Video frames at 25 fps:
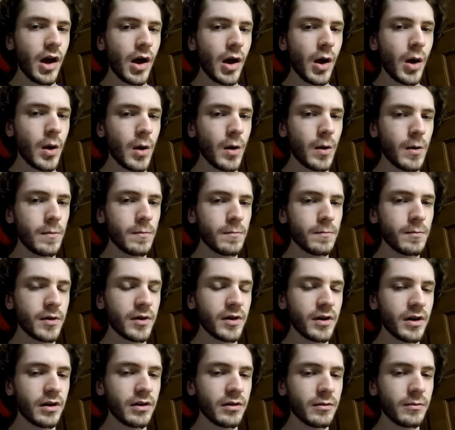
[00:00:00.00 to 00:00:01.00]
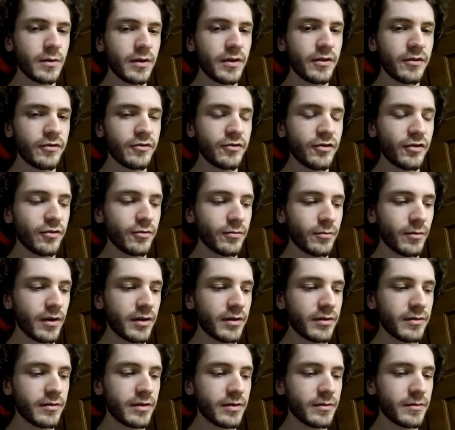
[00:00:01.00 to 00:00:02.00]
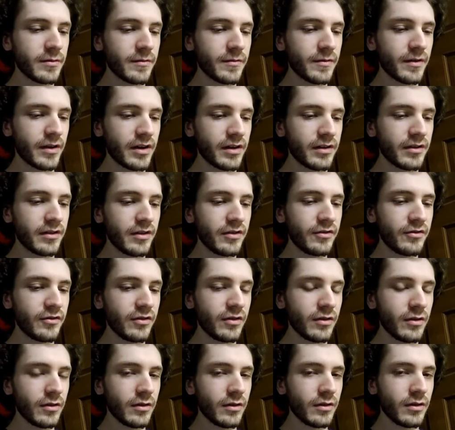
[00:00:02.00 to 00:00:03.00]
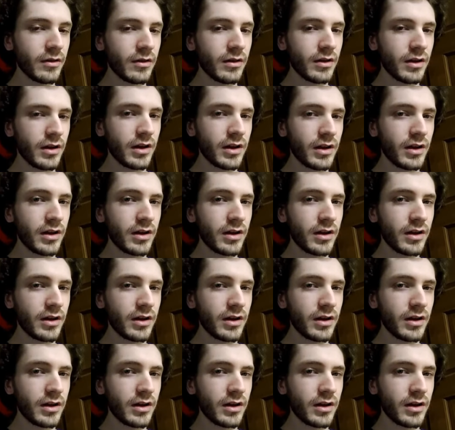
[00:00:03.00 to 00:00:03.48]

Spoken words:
But otherwise, just rendering with like a digital,